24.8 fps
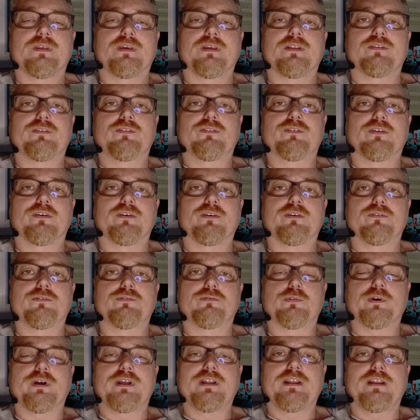It's
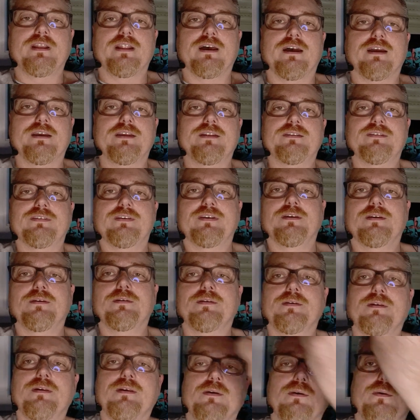Friday night.
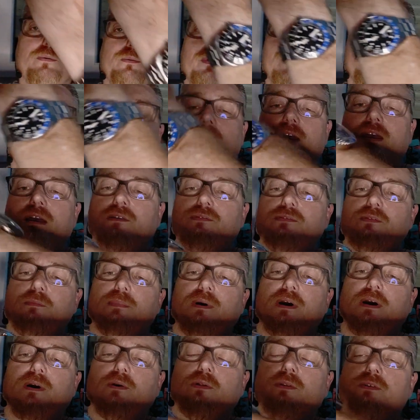We have
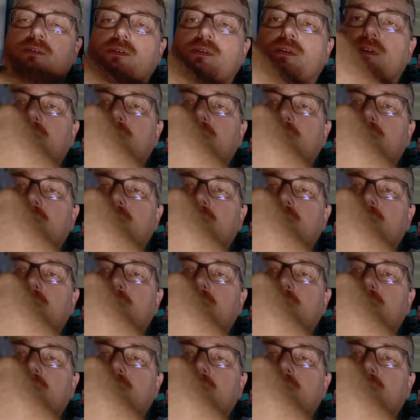about